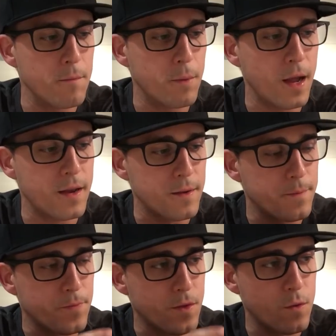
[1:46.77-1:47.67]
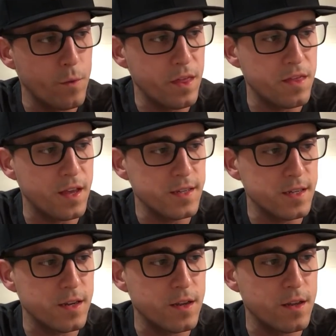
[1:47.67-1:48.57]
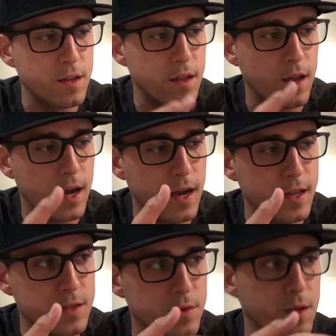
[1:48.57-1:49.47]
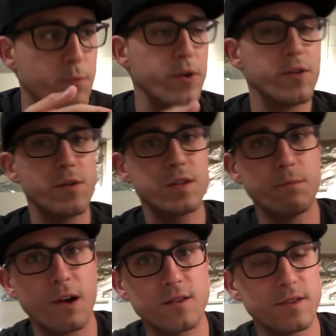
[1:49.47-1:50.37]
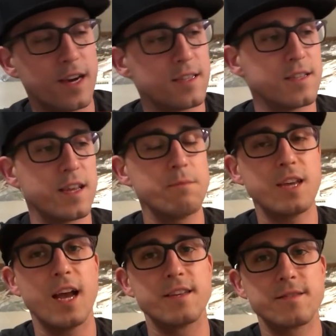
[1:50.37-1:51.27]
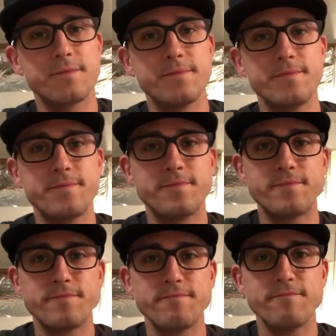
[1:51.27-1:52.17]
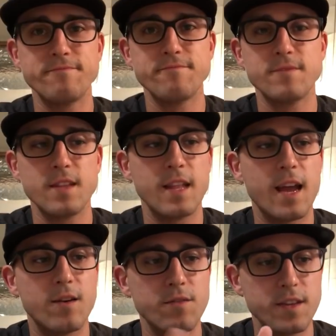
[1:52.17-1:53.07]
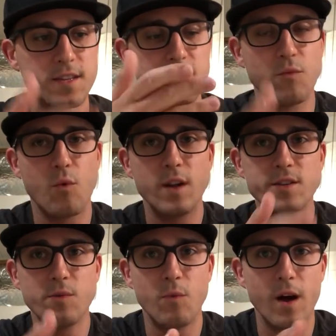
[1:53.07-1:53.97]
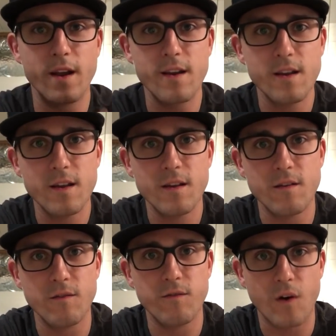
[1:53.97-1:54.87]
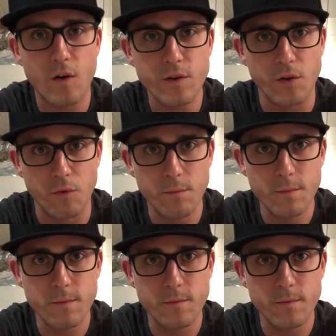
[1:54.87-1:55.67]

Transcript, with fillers: But with this, Uh, it's really important. Notice the bottles are actually the same size. Now, this is a one-to-one volume.